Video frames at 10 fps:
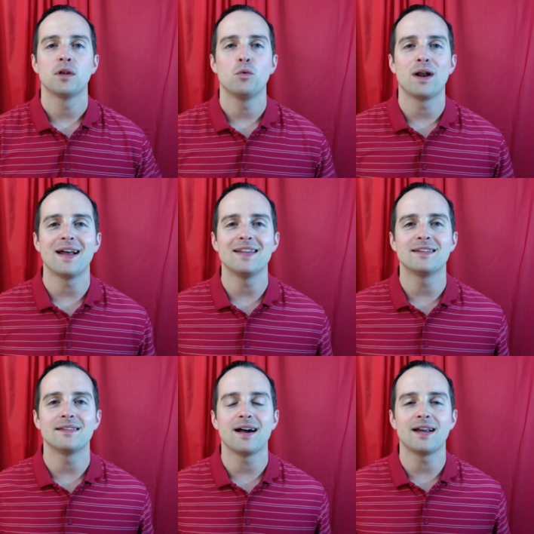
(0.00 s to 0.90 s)
when I
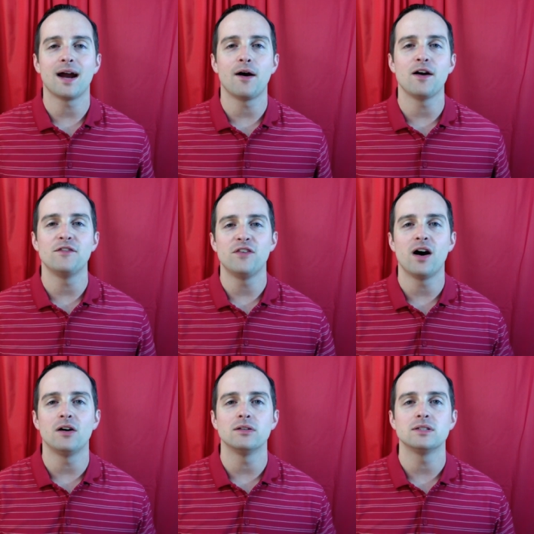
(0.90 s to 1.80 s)
didn't like how I
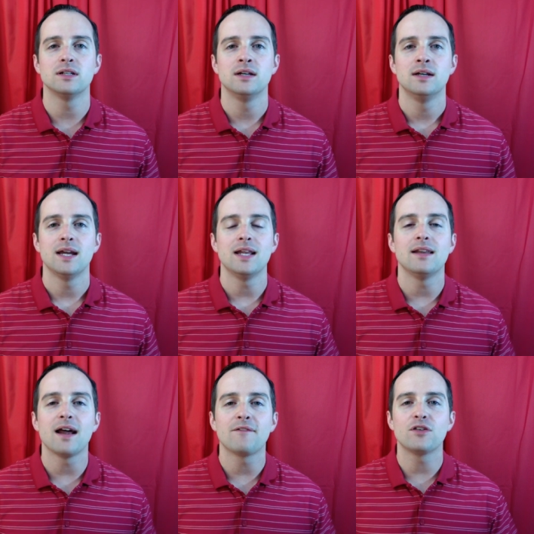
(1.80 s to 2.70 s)
felt in
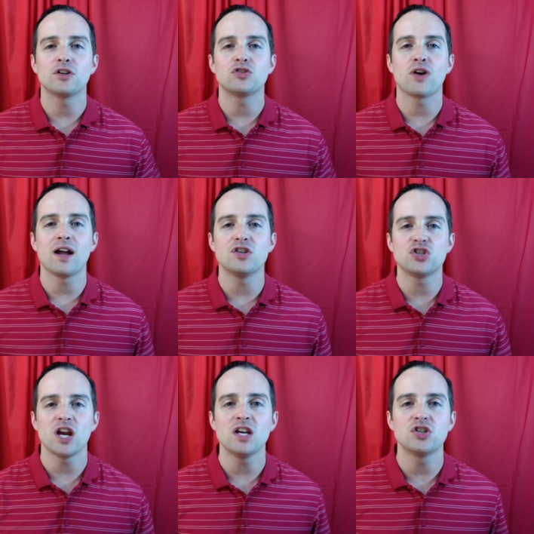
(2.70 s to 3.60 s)
an effort to try and
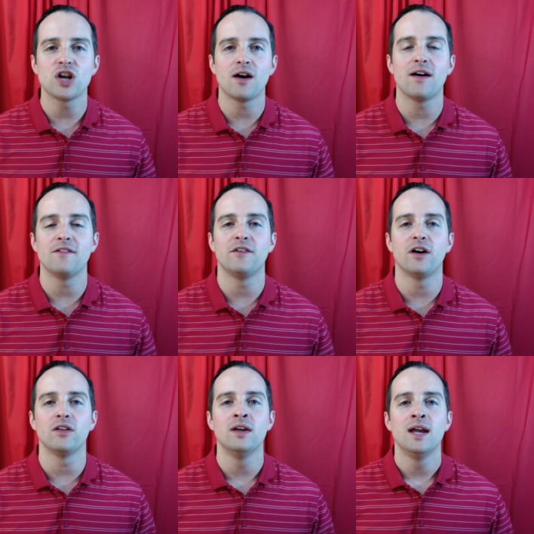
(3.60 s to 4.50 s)
change how I
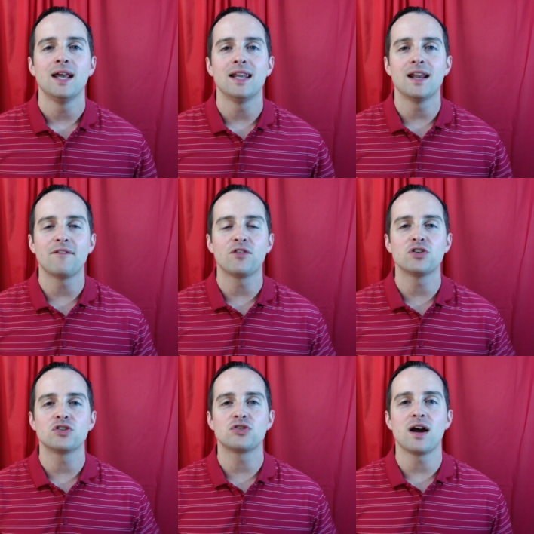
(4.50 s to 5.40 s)
felt, in an effort
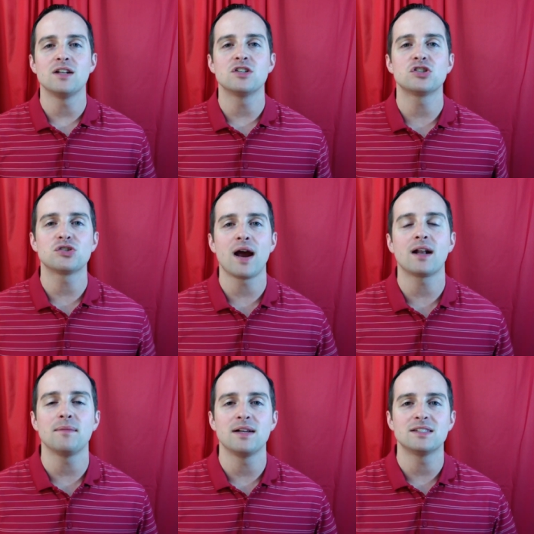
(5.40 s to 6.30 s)
to try and
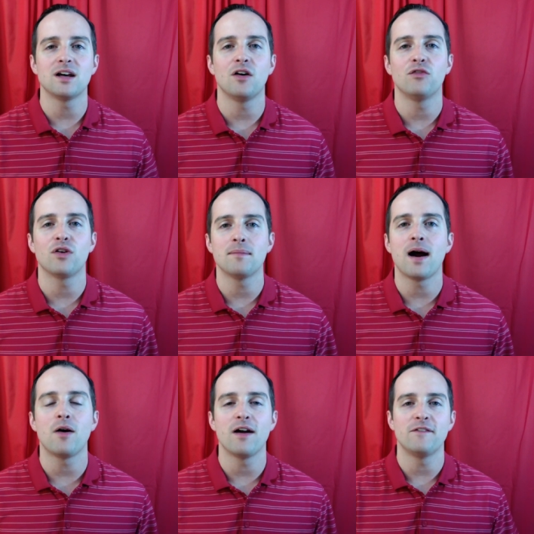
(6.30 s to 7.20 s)
distract myself from
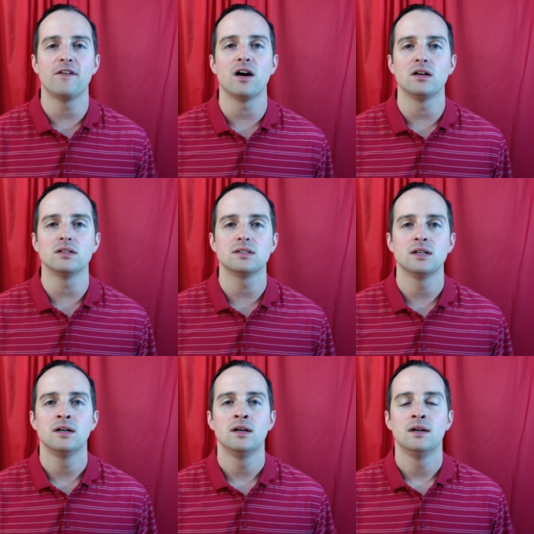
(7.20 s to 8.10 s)
how I felt.
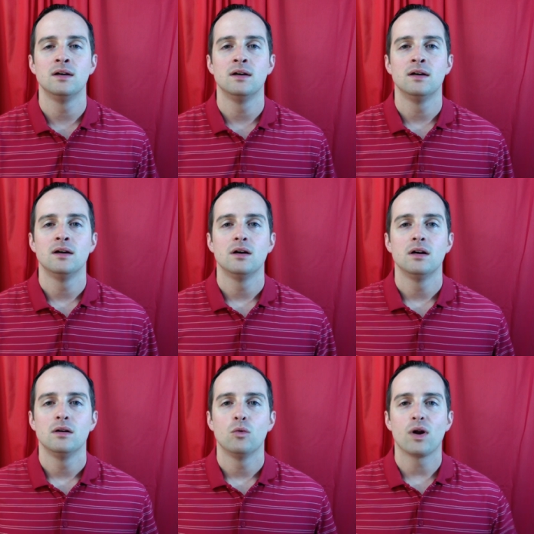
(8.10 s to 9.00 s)

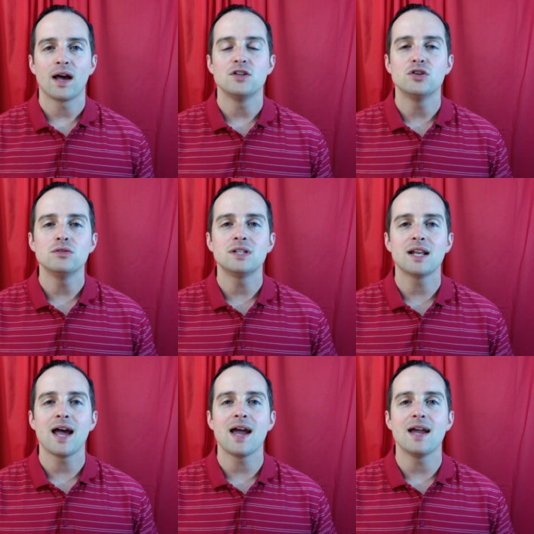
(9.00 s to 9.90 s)
What I do
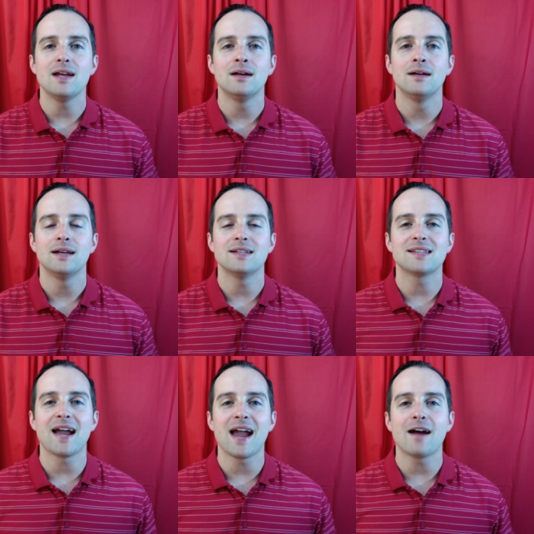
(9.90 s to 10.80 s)
today is
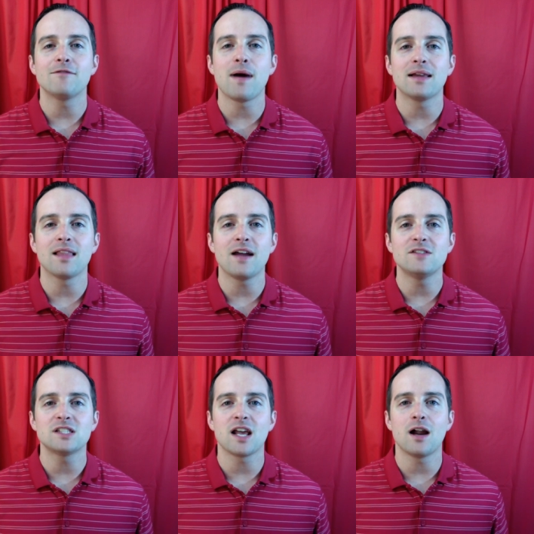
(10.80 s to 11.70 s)
I have my life
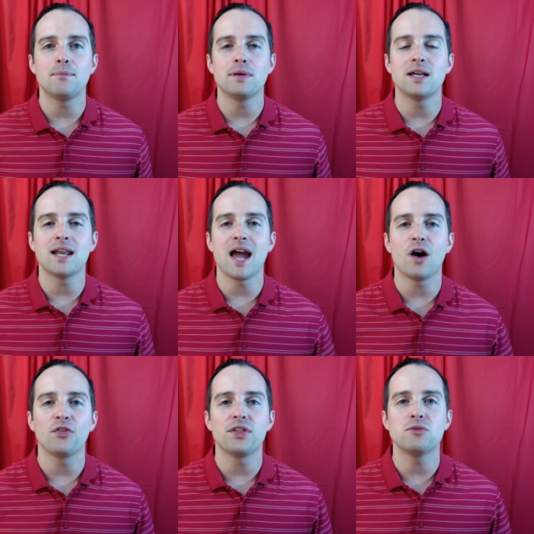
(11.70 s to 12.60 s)
set up in
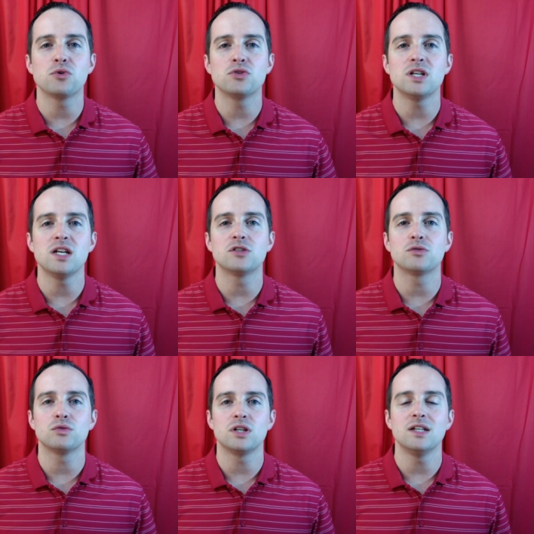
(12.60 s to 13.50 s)
healthy routines,
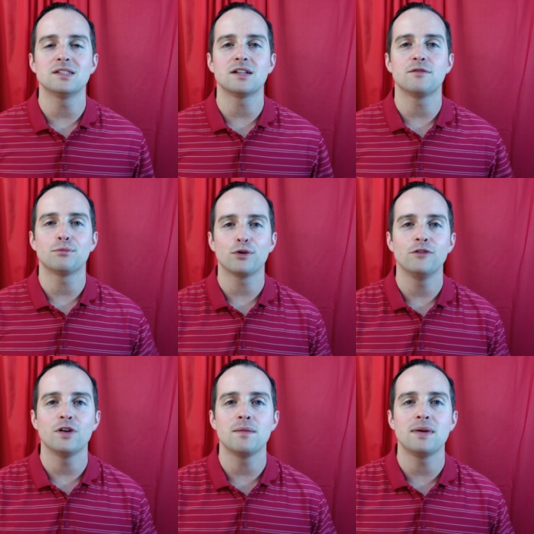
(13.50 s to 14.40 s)
routines that have
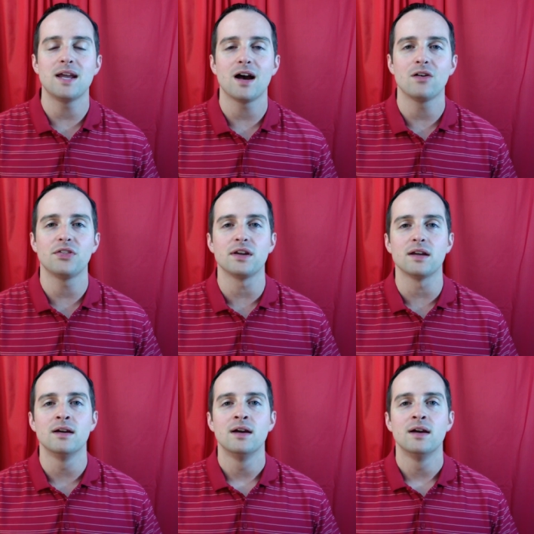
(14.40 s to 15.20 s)
proven to be healthy.